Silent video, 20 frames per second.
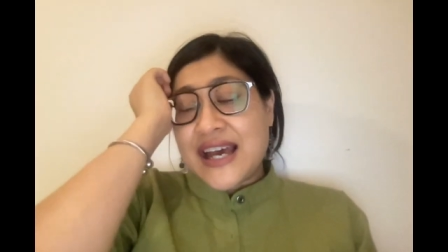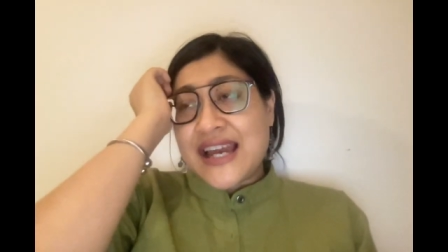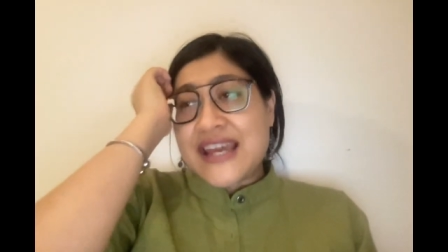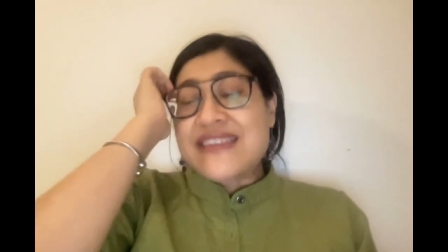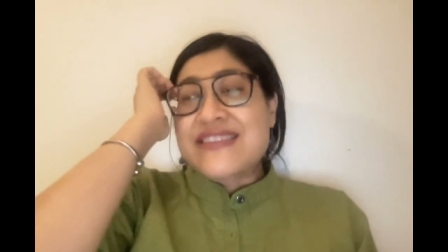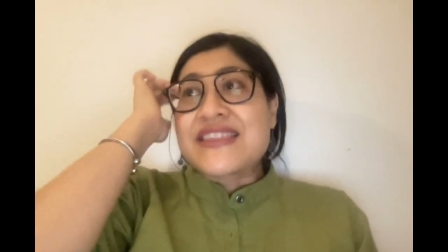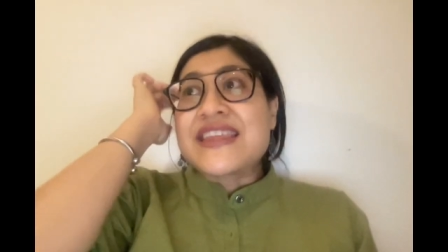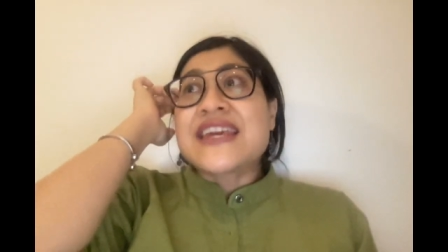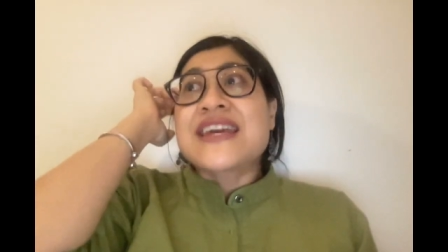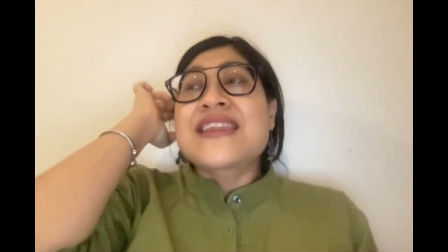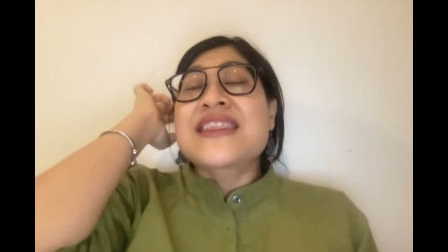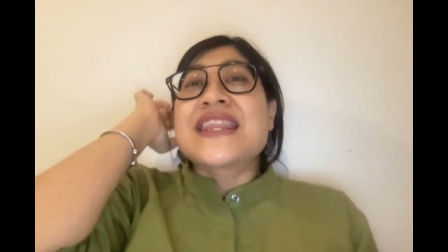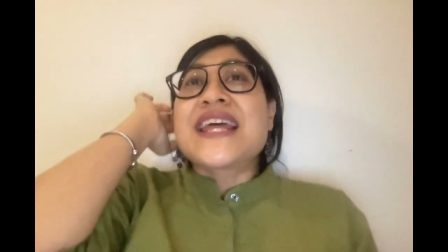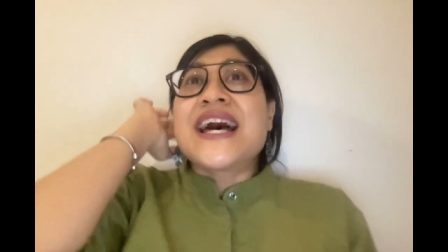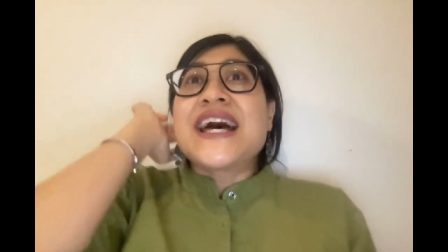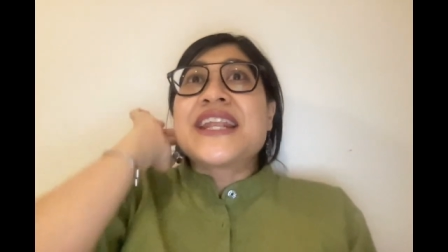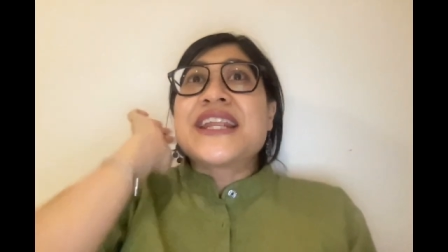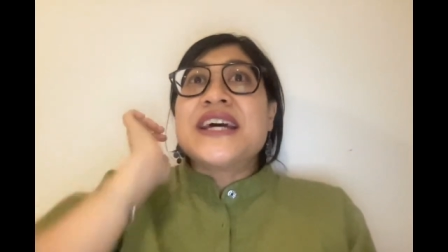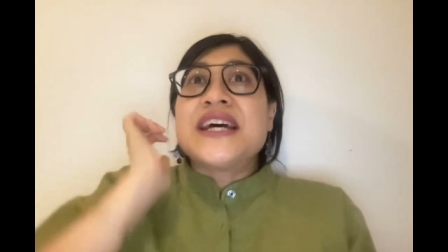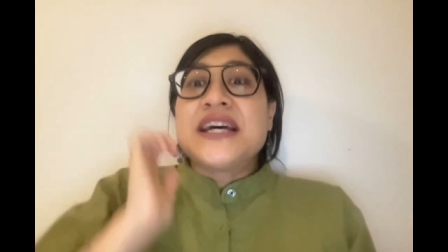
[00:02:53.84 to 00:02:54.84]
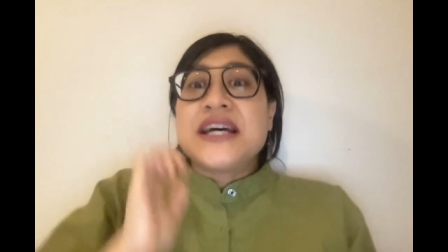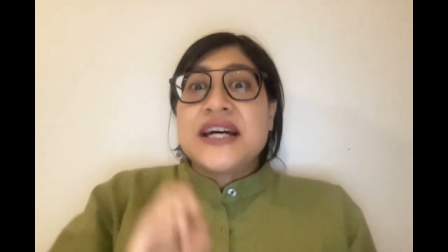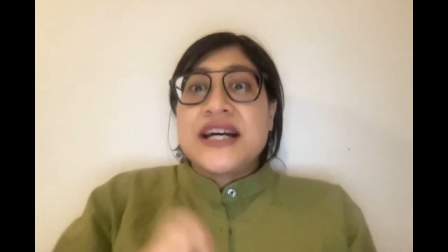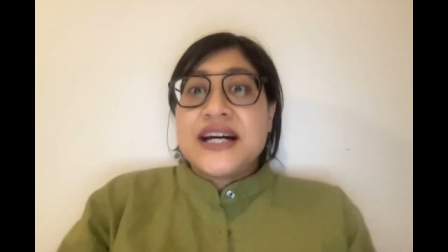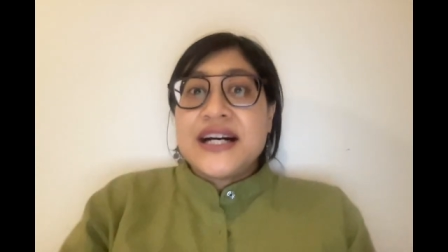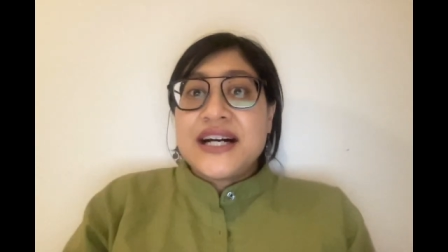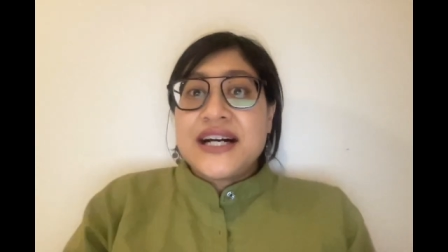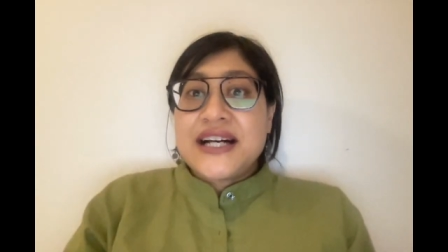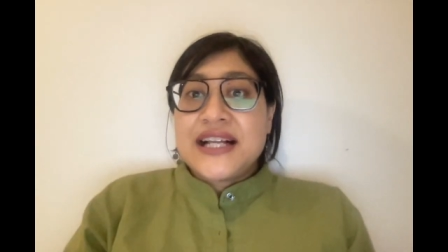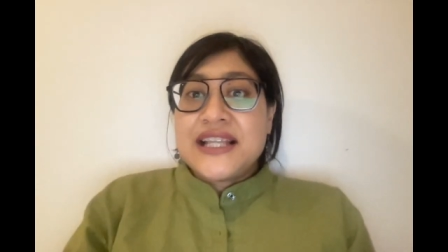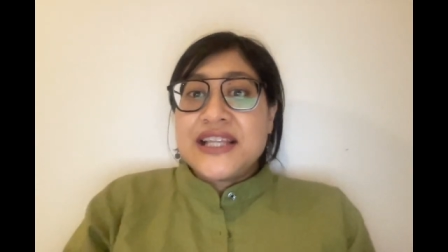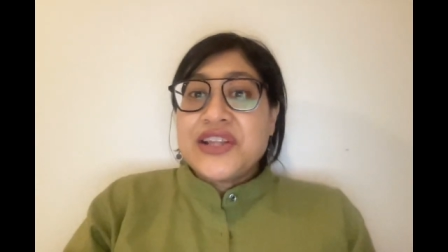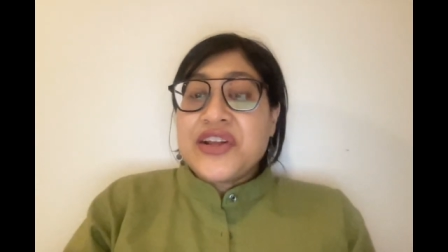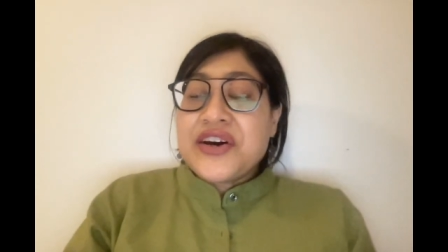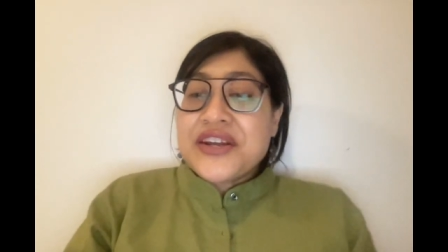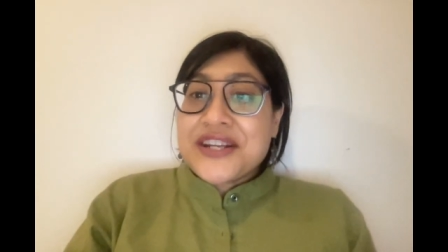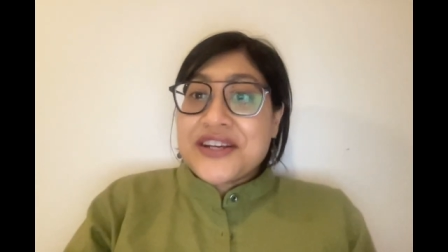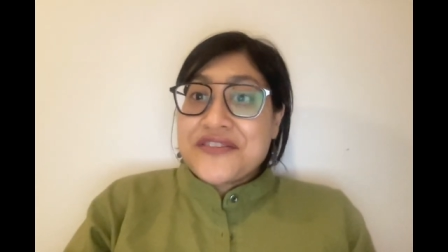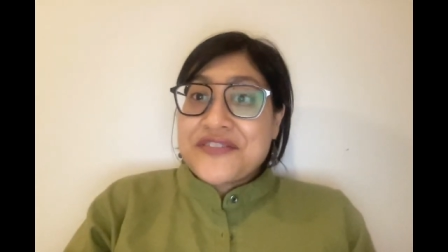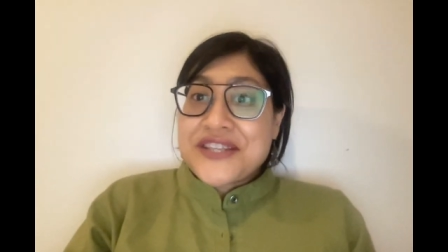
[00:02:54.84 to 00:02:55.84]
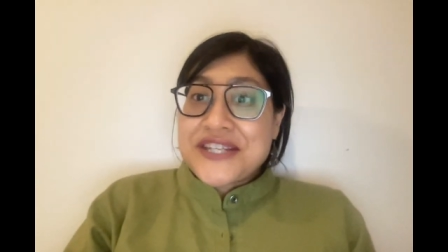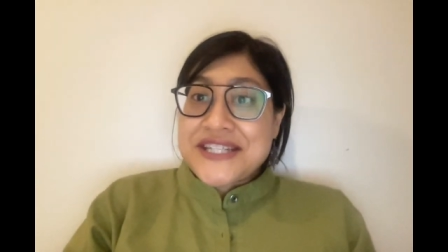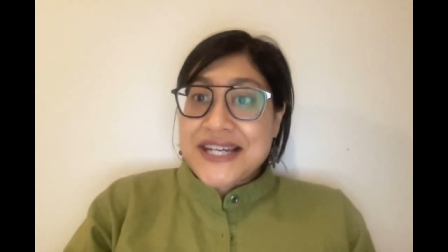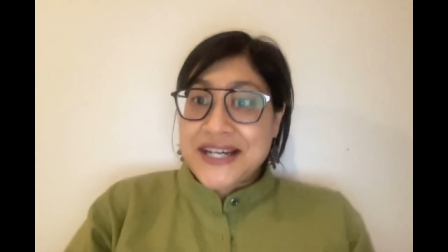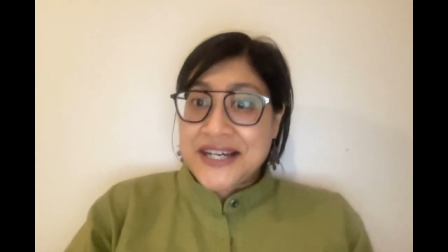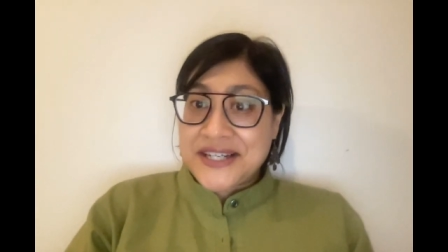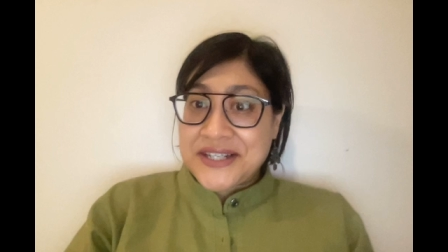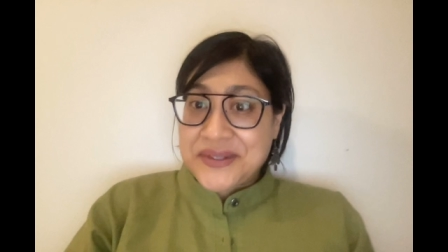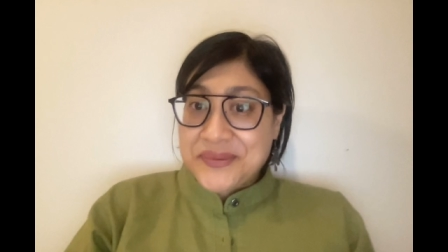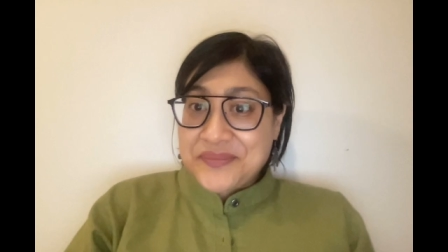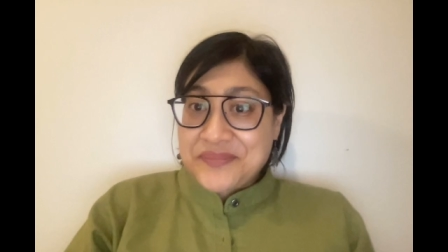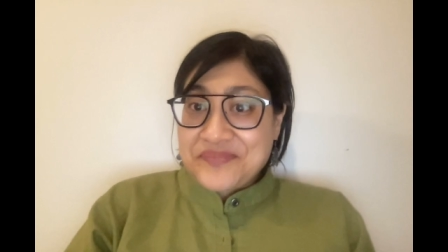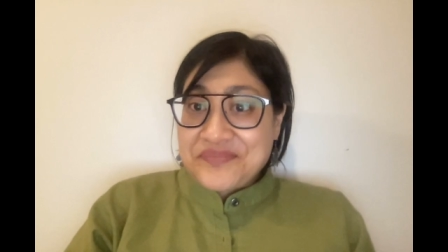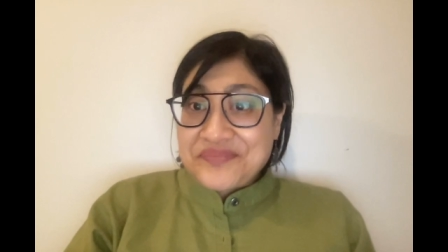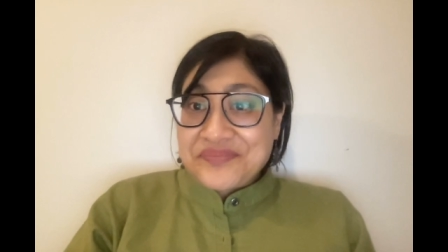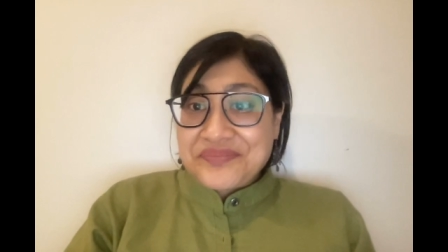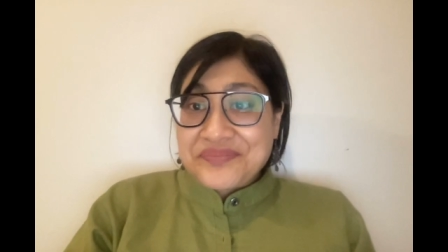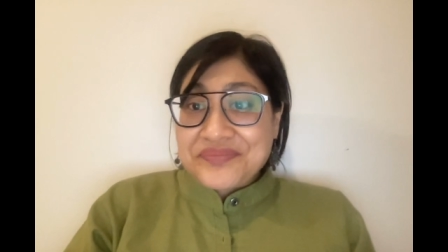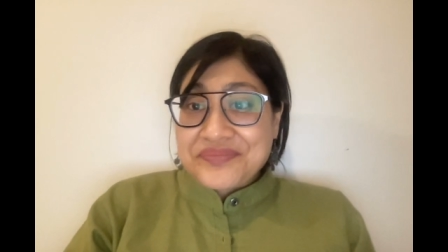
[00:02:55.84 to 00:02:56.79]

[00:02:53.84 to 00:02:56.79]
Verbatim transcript: I think that a lot of the time,